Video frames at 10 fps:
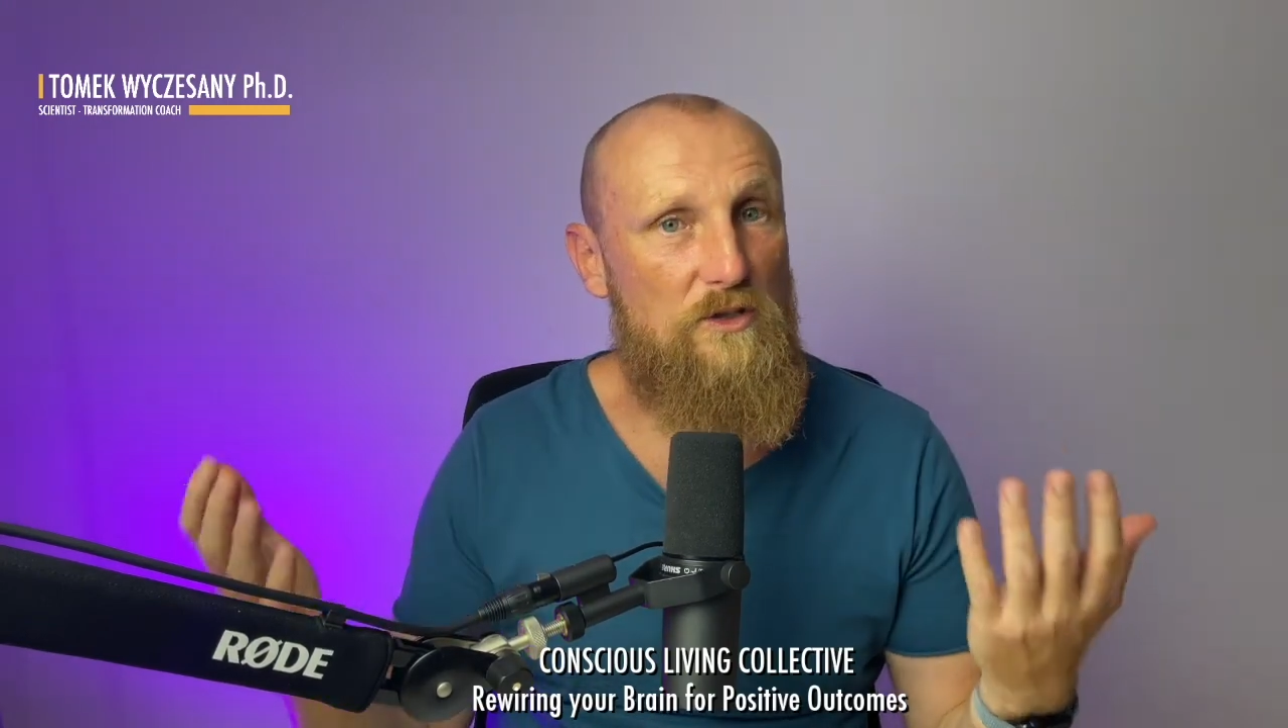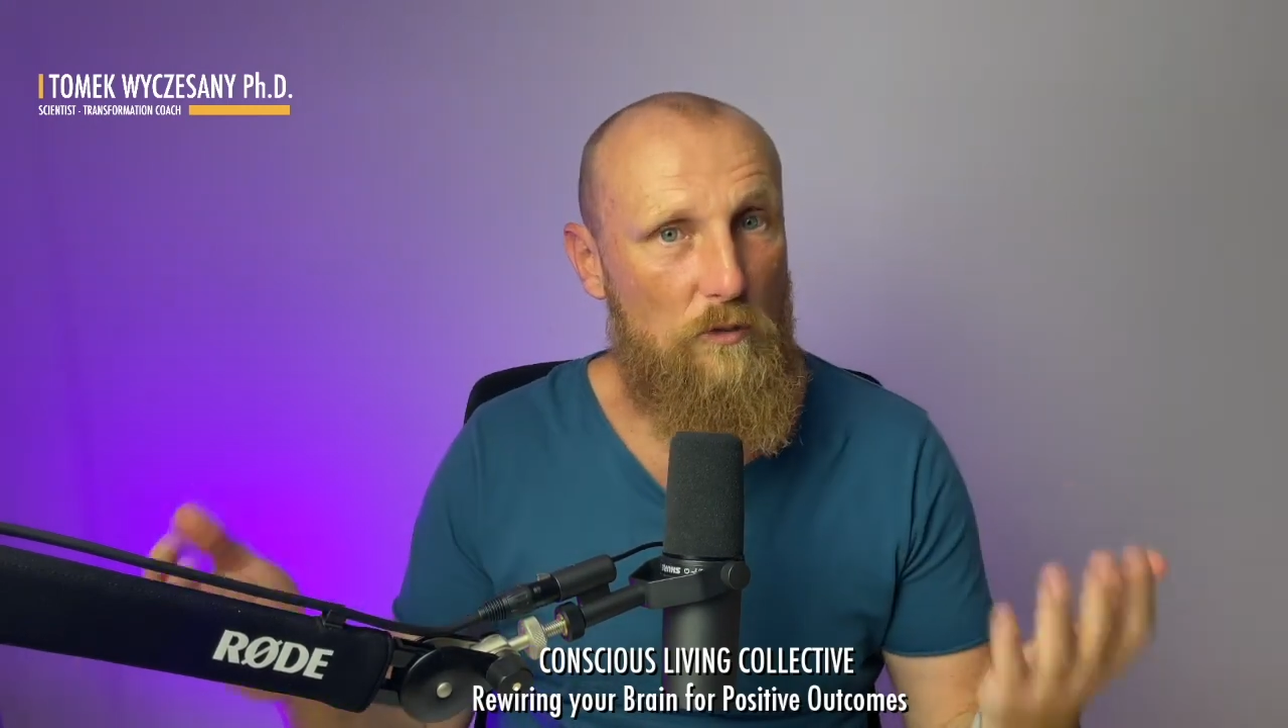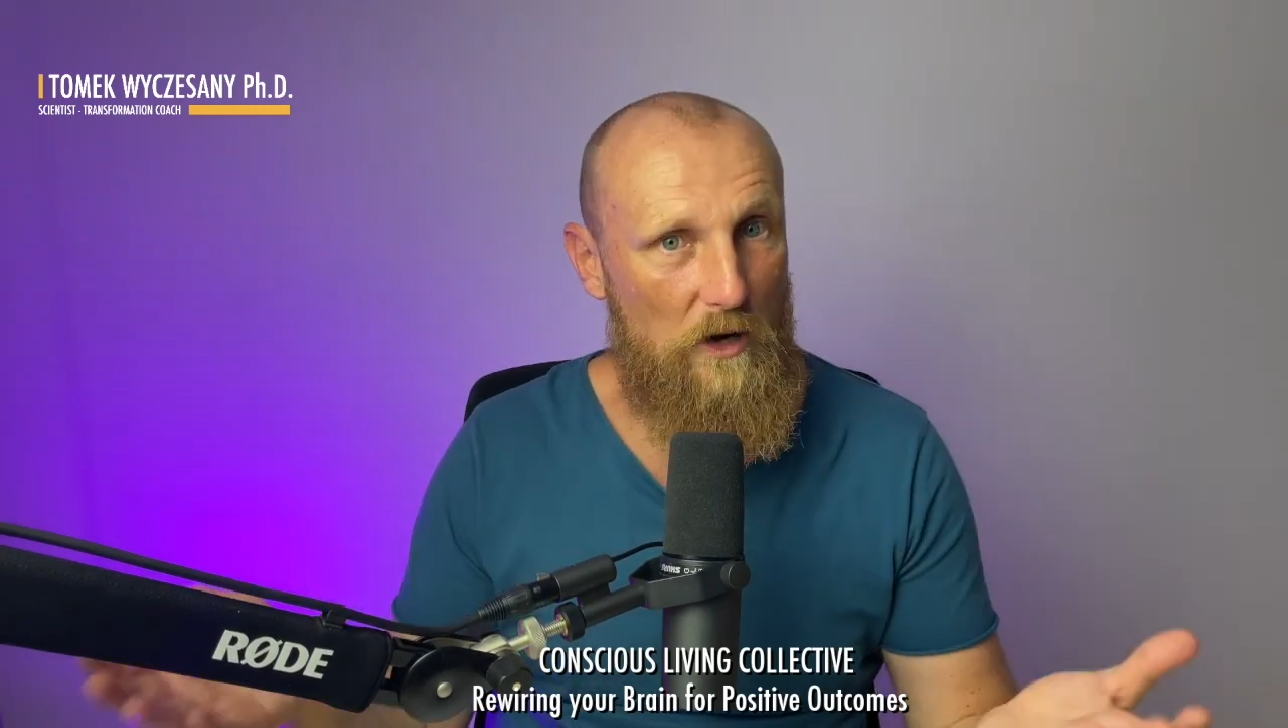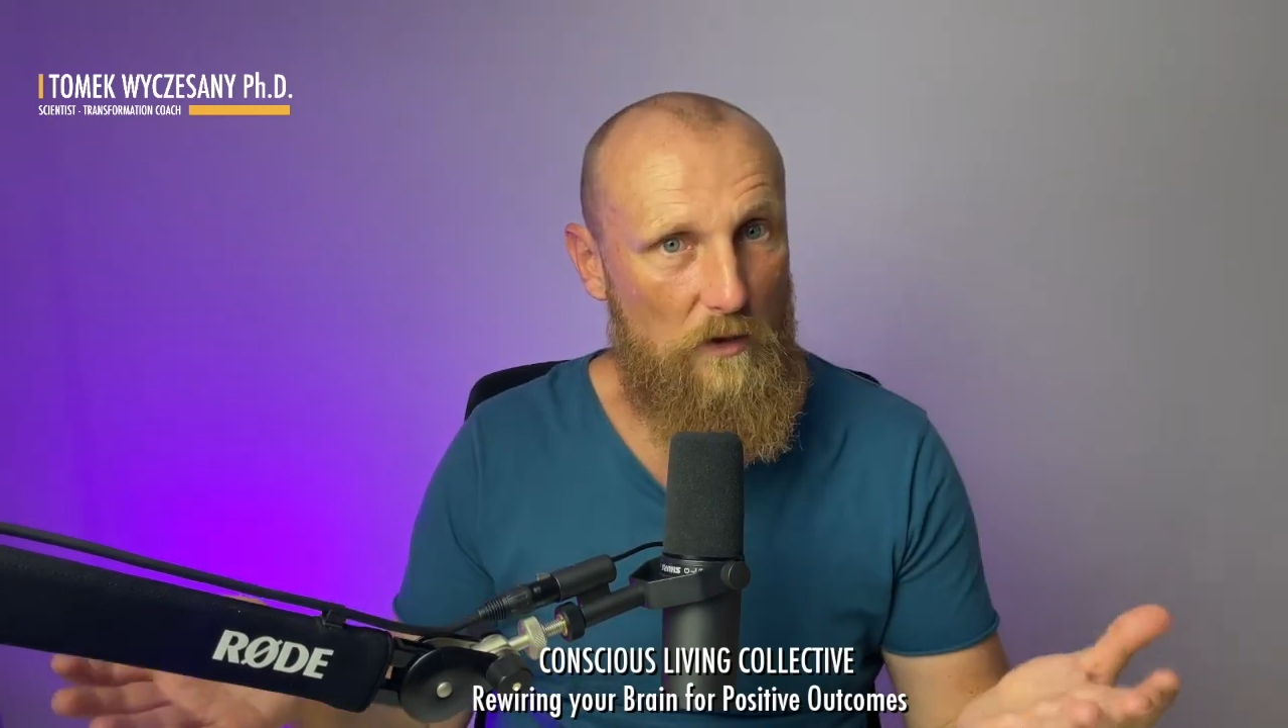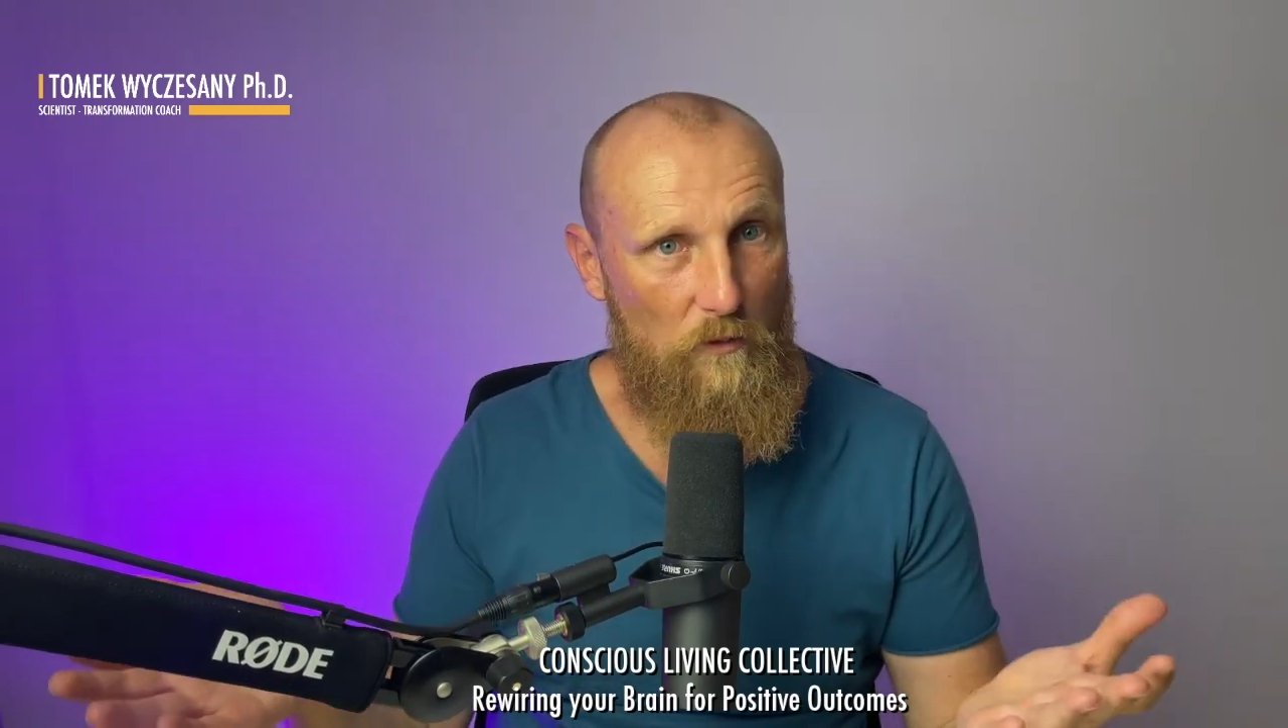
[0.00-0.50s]
to
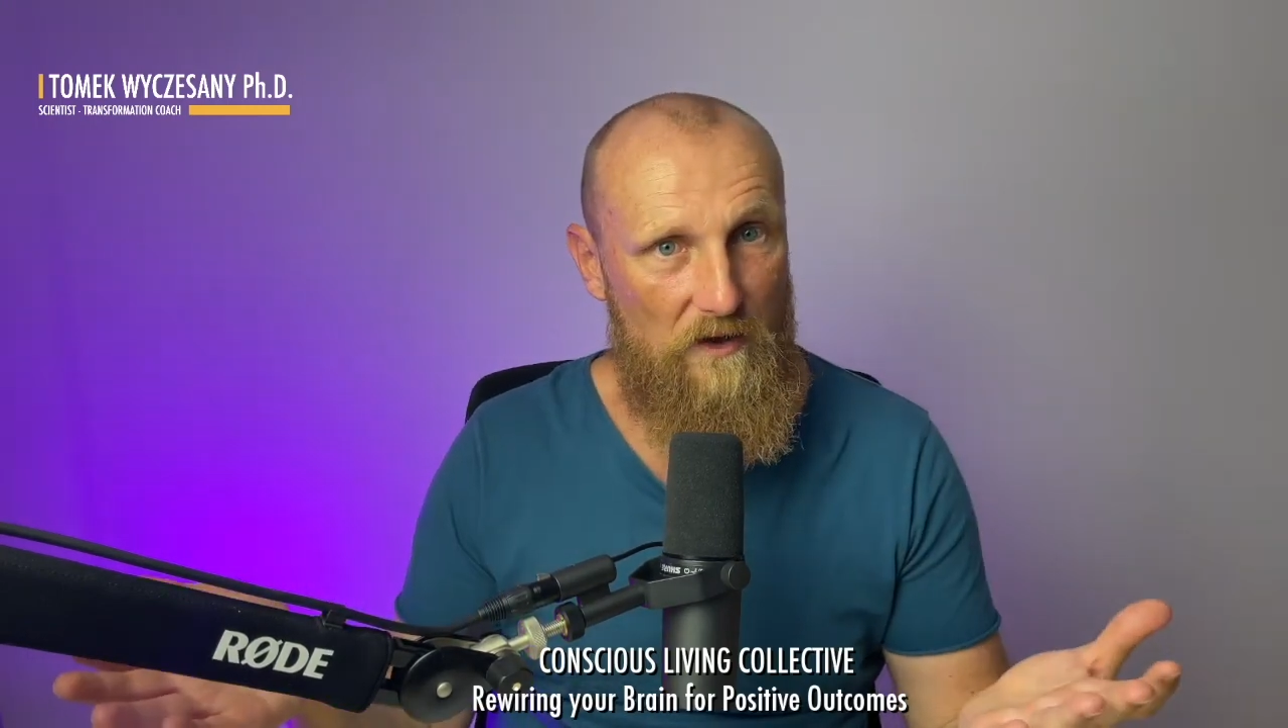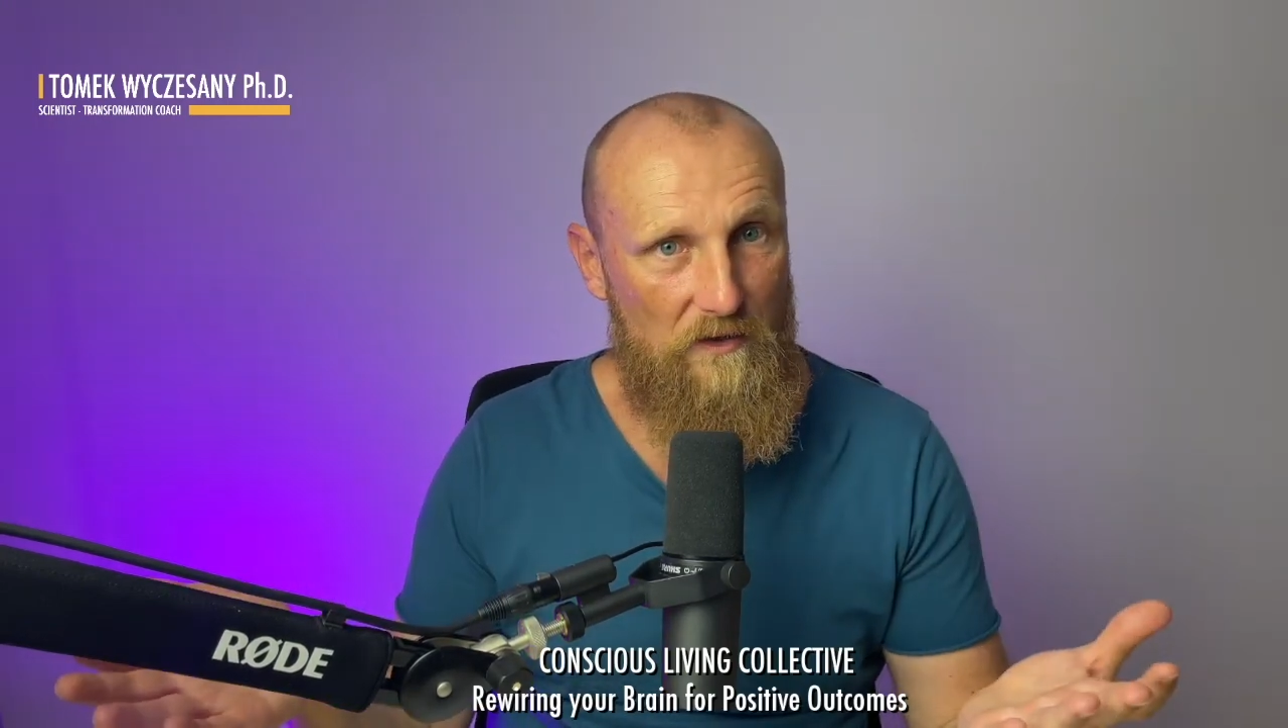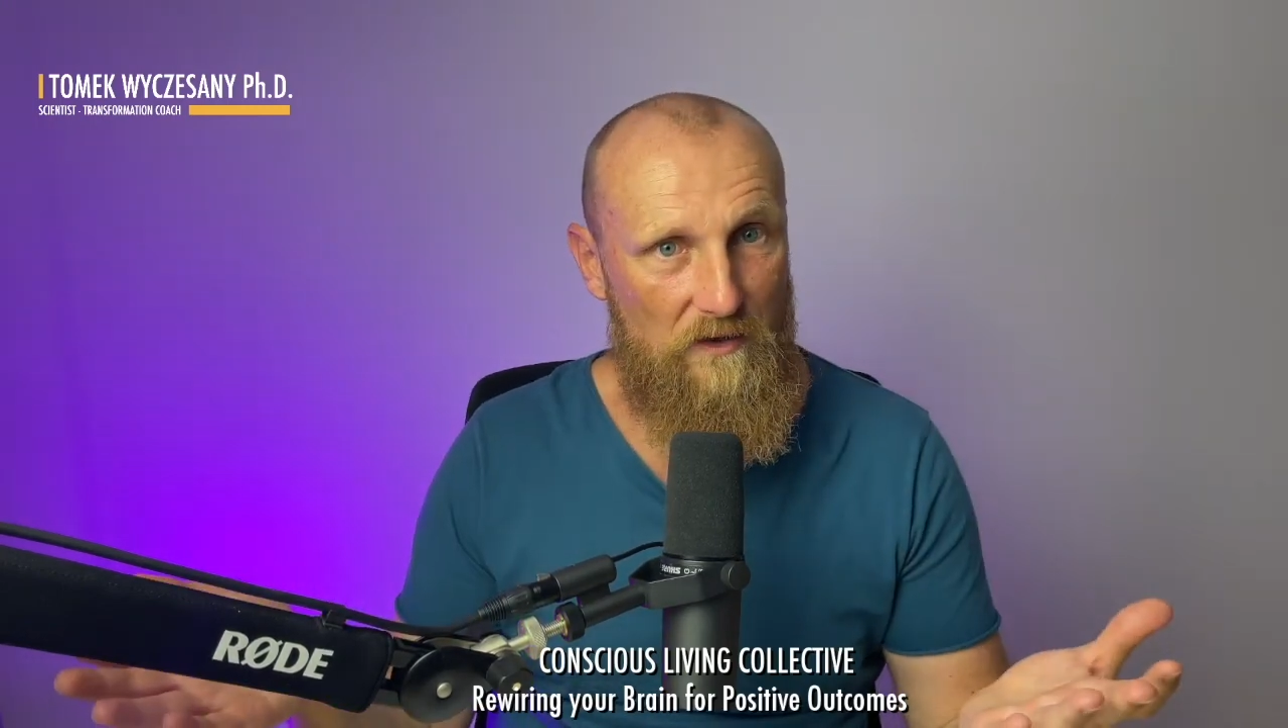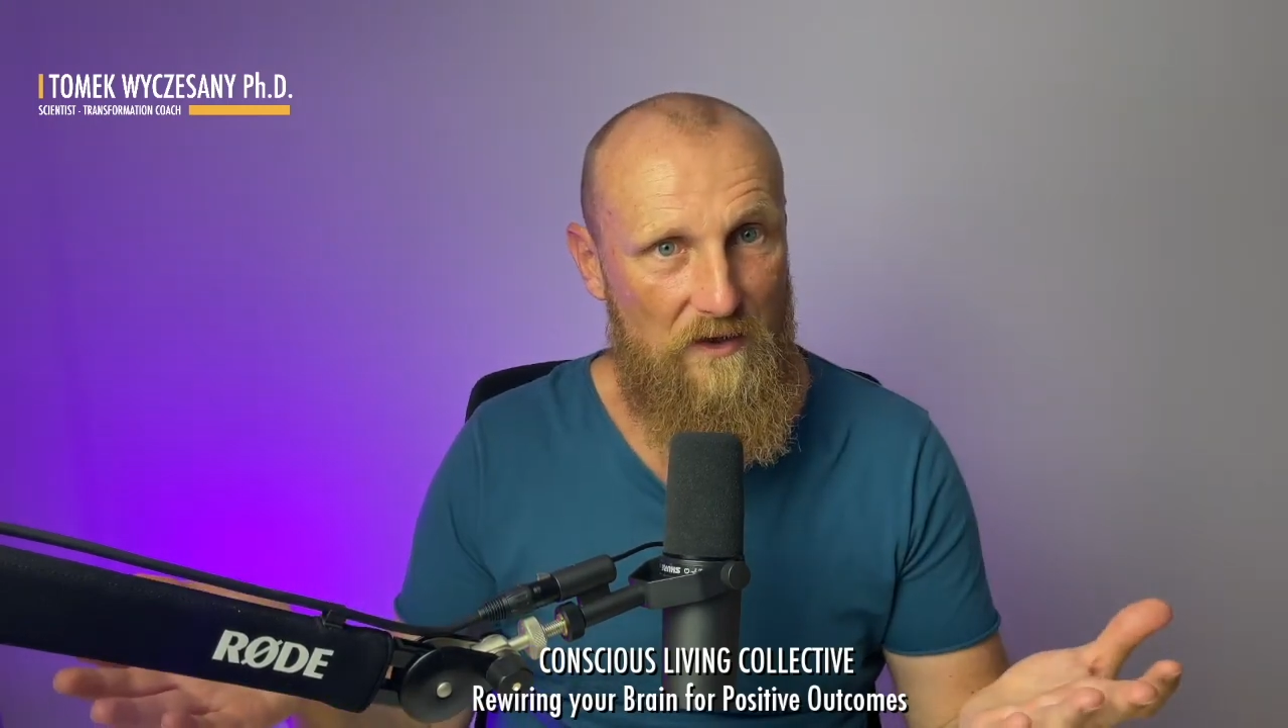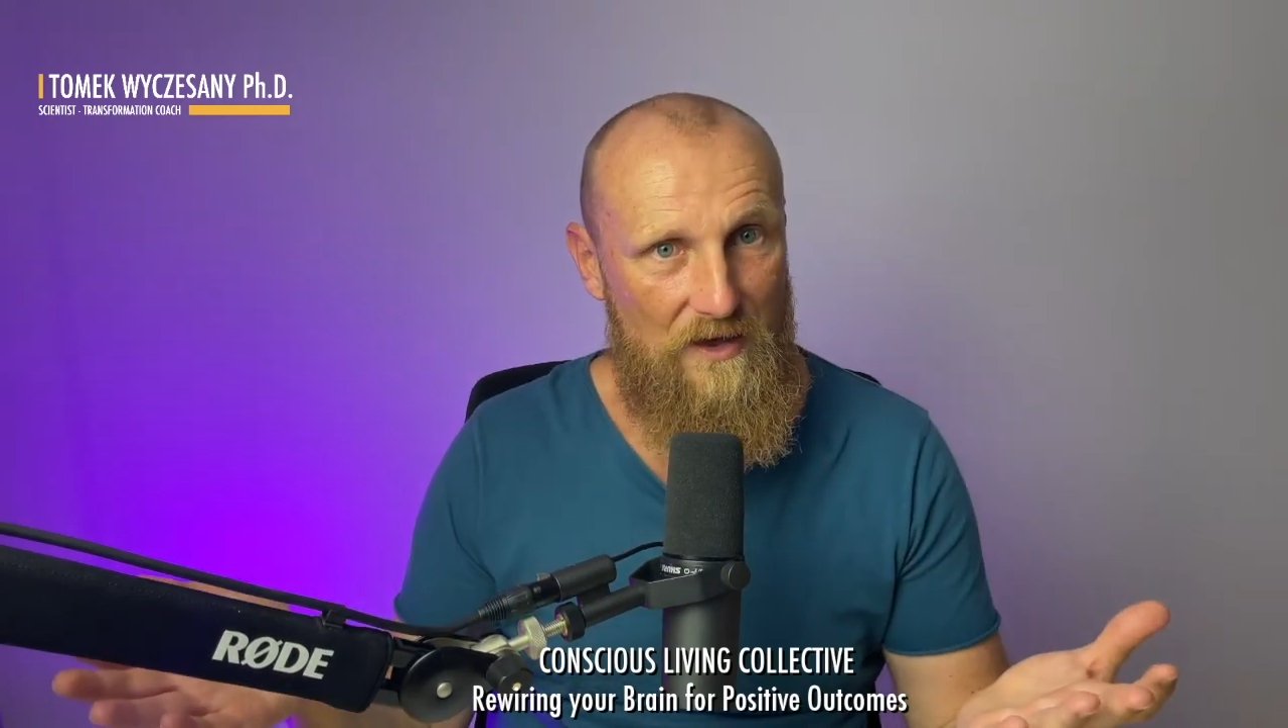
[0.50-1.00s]
work with,